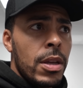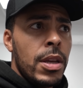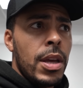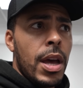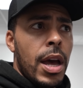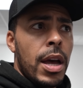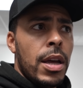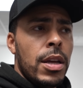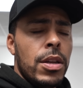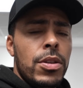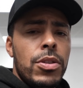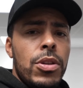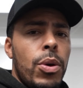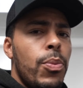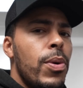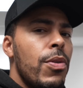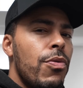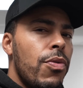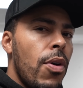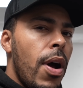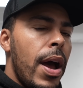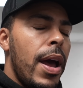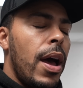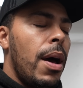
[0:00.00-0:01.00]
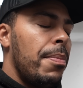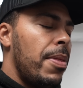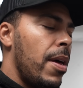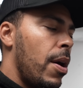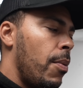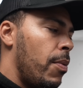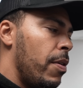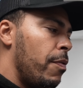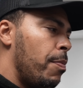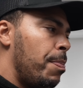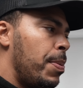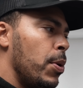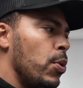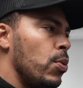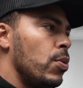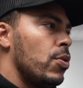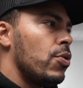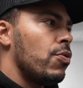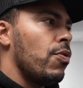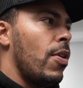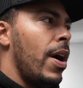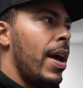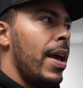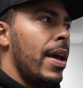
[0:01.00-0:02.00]
Yeah, so we're right up there with
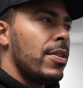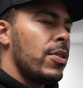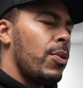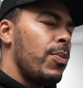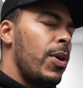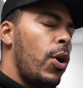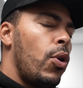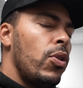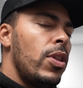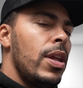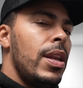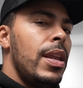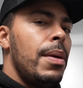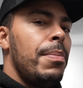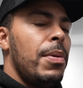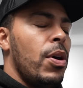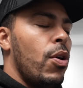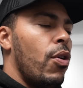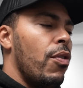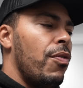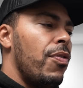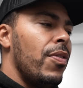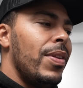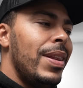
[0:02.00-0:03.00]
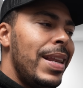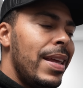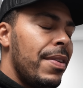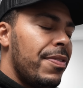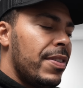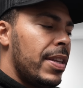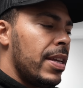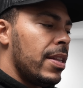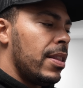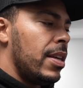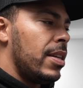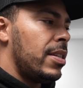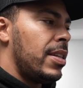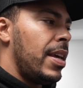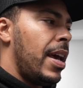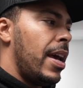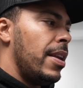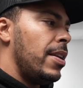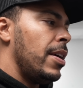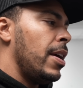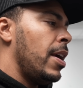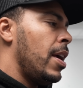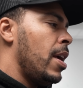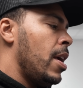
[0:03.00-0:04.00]
boost, right? So we're on the limit of lifting this
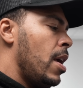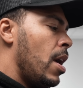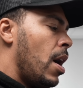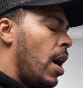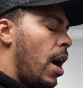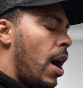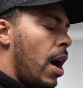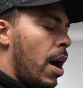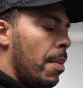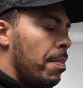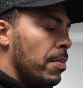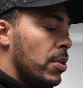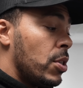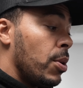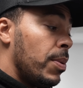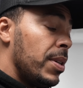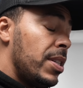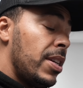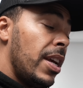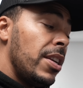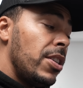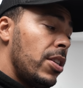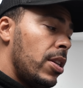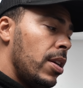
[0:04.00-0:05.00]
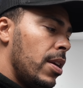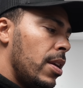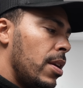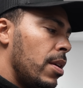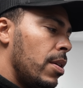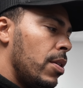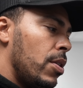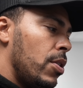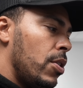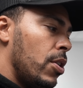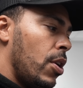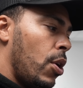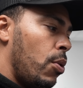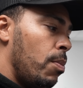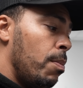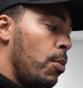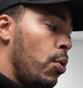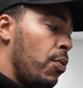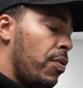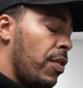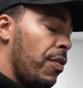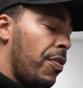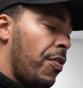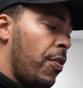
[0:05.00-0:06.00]
head. So essentially, you know,
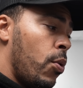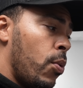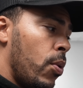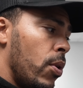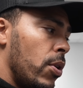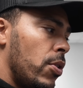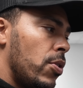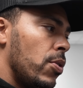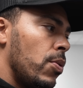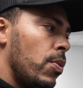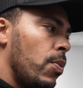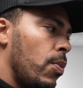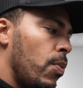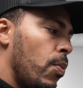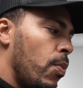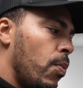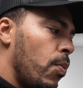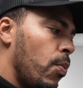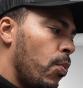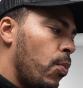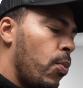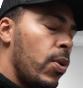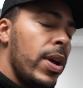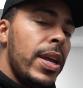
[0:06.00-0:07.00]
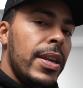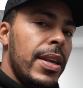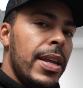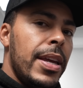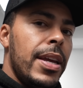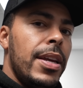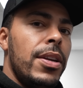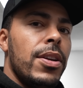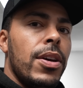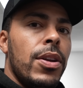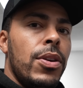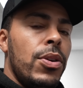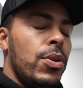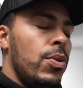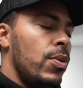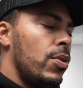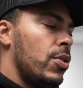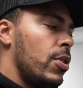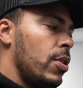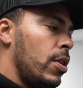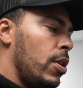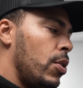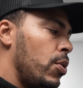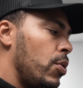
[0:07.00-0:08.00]
moving forward, we need a new
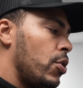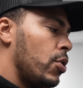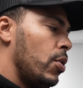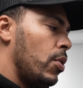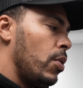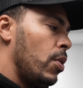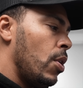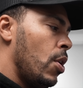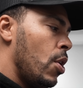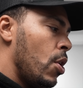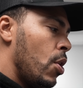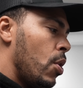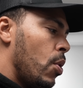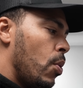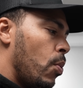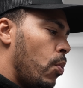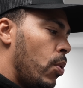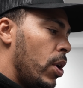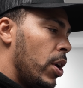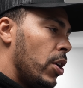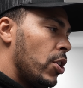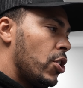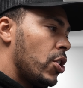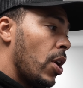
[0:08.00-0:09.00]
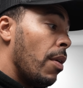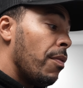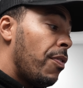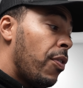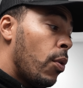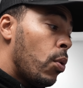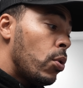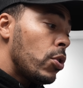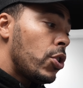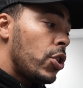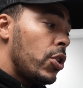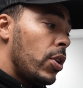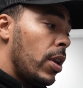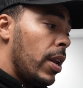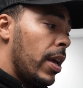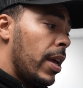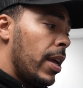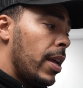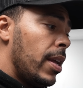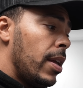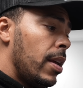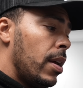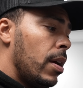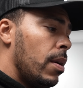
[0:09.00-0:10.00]
solution, which
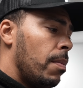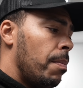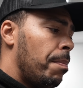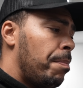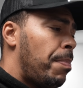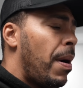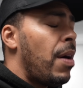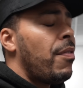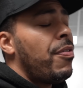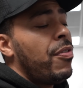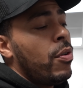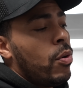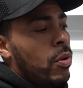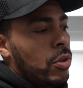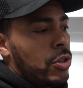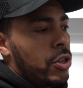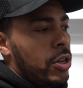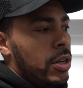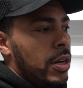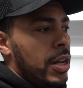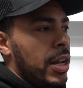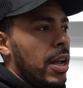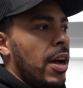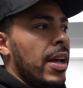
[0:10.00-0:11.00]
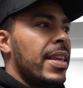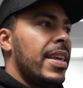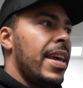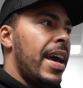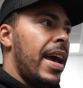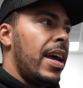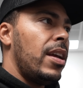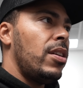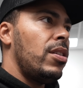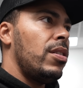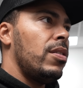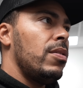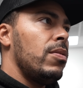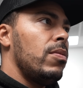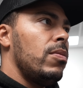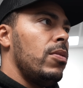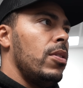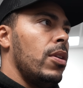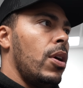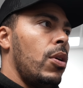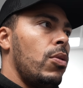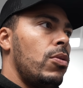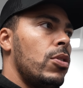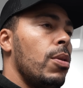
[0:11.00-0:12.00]
unfortunately, but fortunately, I guess,
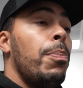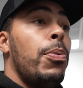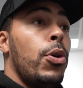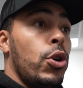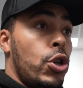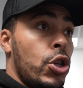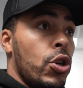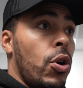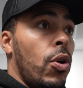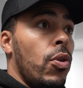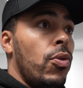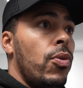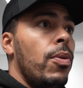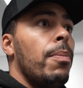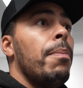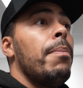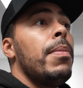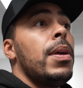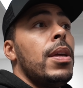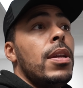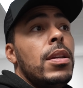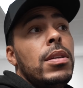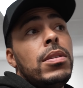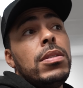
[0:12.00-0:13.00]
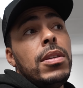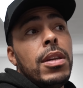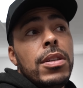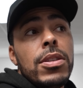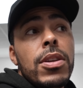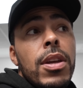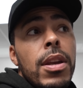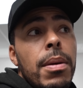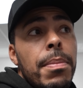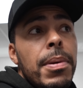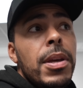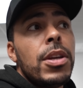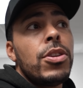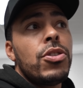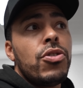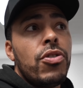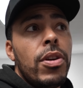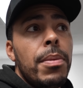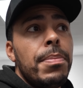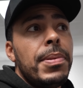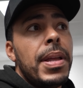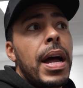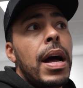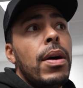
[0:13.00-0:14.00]
you know, to push on means there's going to be a
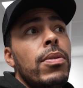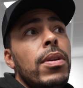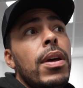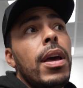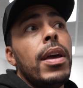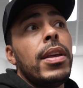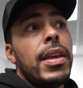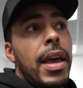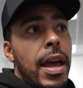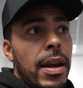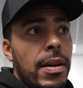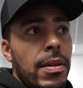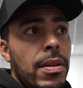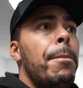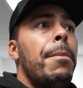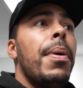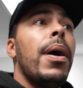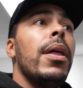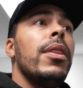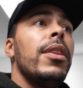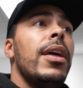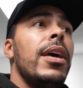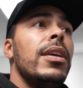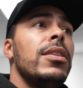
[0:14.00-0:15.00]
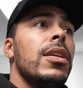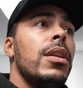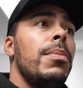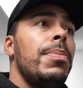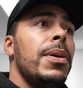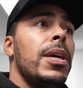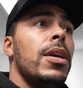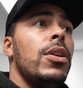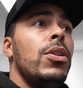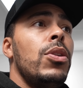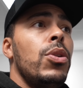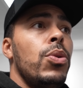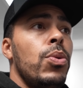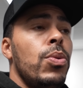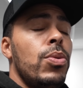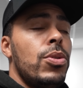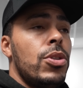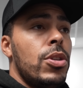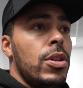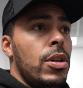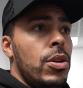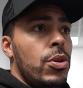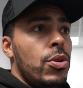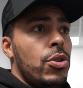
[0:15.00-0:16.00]
strip down again, but there's going to be a new
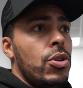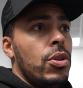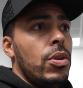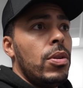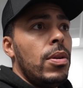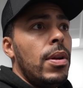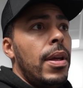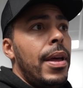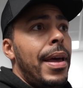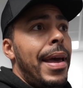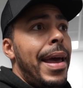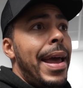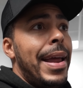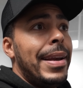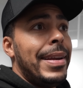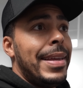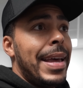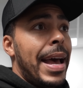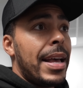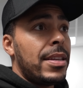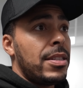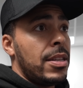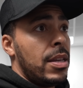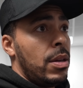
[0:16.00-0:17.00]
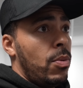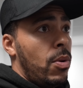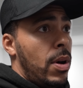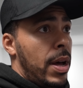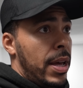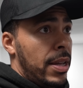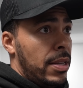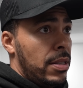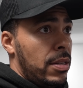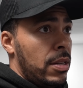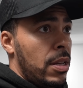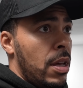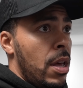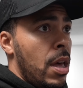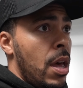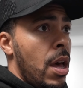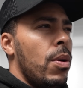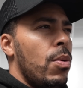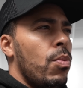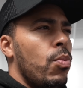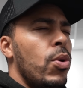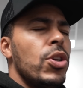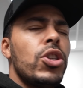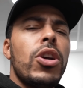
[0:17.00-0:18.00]
solution head gasket wise,
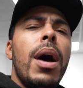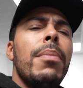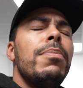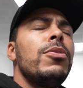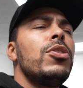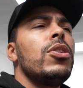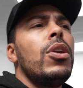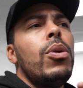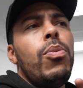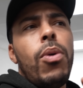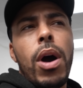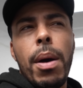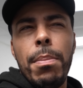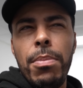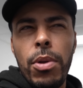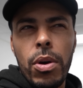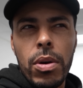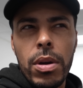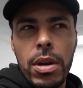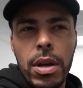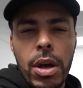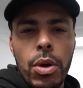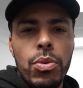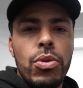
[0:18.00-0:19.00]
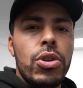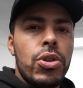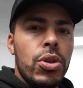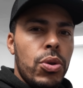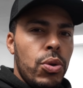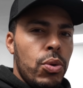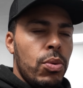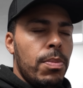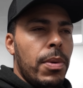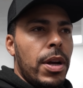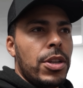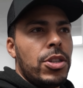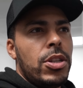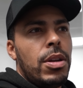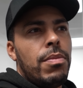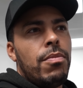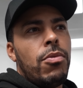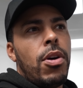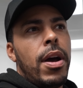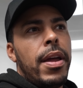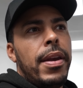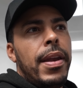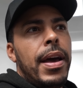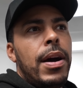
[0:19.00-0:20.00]
which, do you know what? I'm not going to go too much in
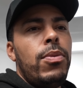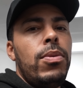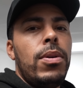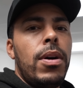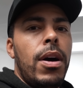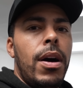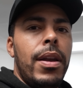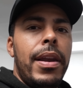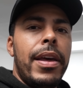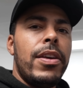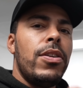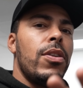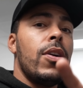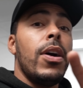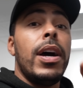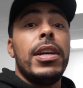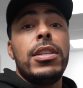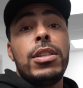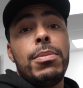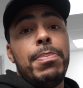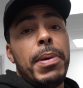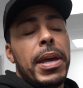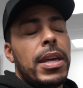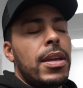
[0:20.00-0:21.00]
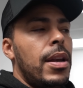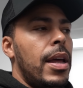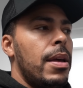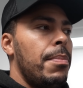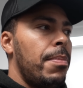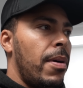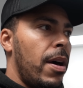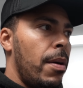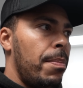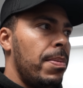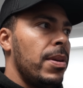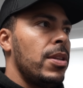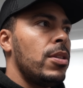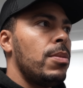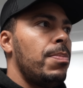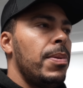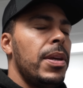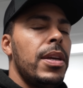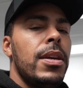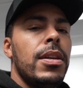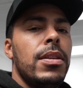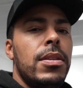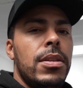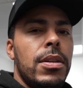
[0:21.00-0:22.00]
right now. I'll let you guys speculate, but I've been
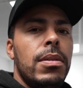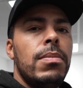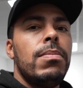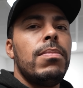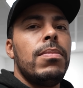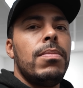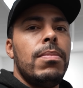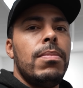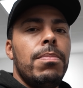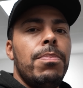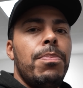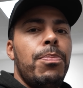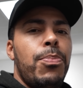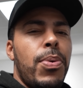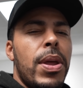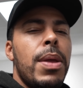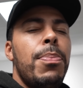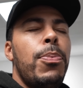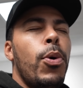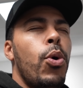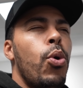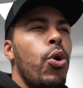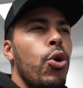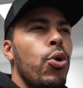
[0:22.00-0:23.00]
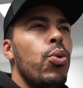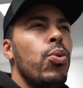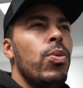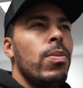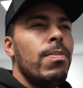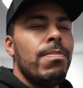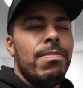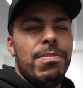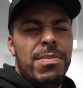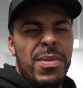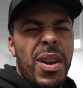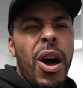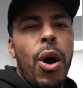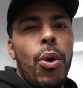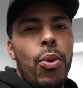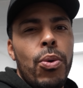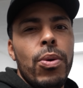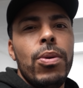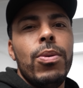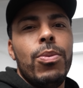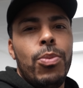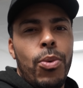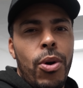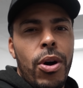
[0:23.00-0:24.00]
speaking to people who know
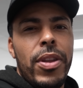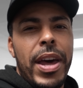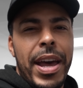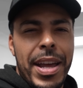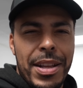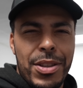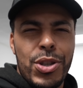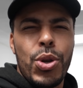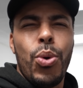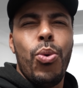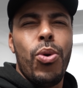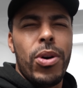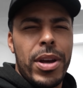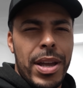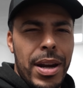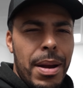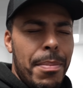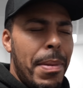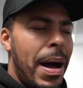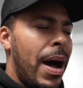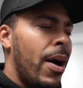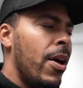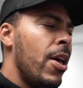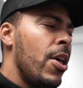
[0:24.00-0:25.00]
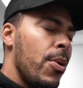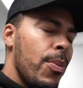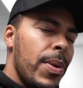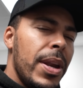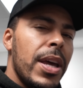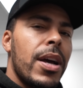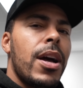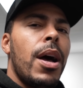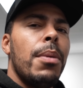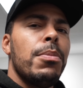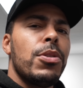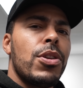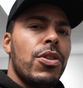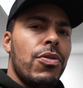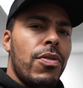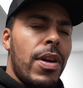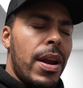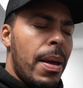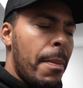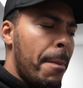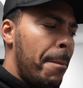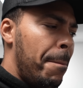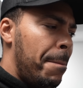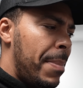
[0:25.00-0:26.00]
what they're talking about when it comes to
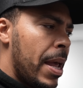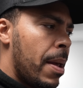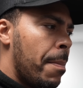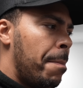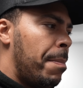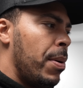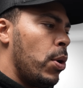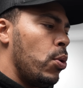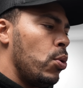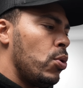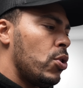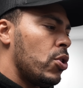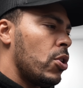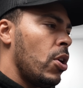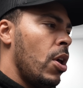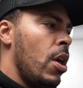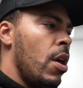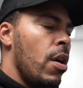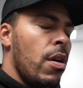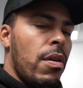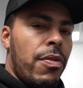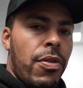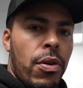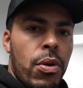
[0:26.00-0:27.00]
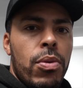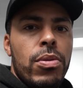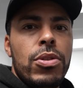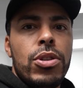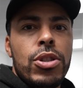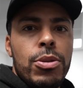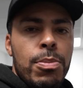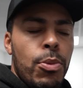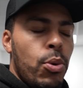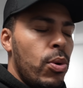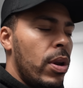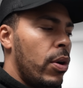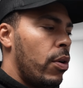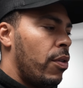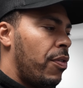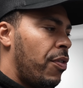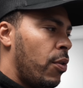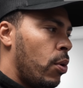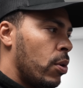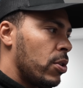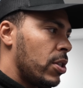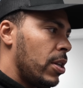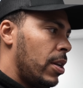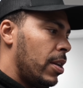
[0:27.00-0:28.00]
running big boost through small little
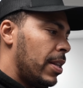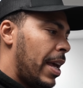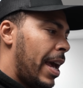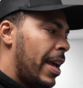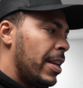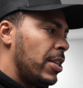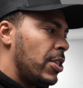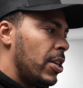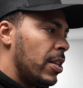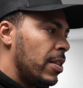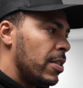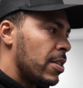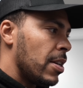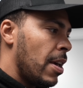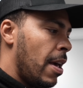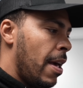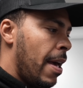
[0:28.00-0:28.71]
4-cylinder engines.